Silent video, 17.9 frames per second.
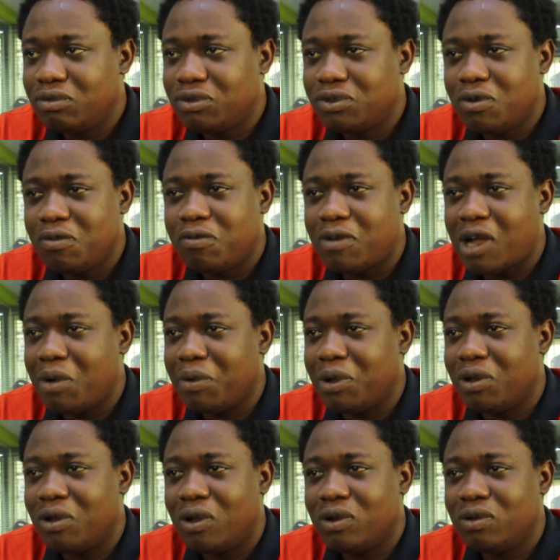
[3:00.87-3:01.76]
So
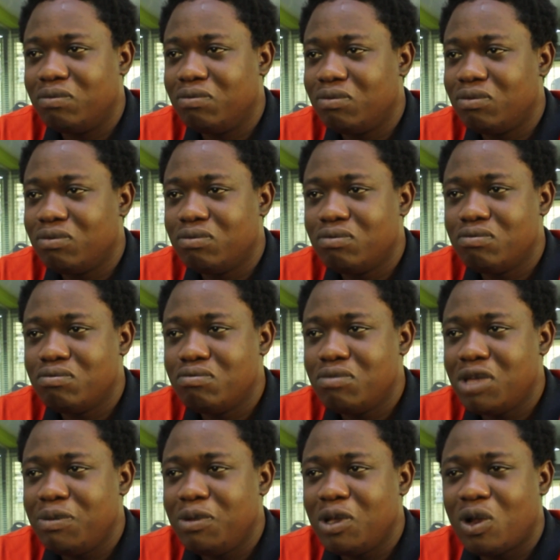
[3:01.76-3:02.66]
far we got
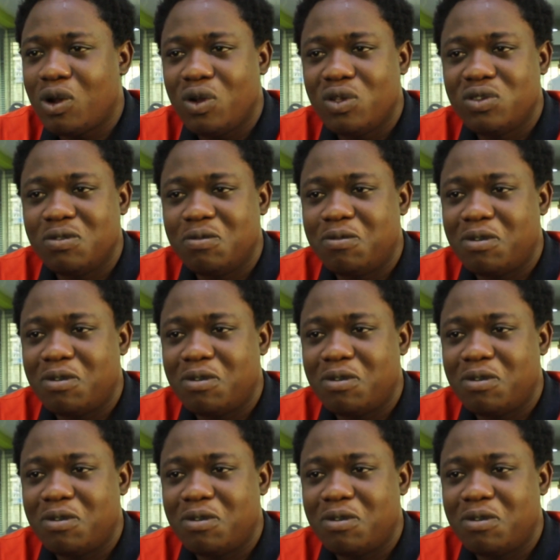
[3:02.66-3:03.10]
maybe close to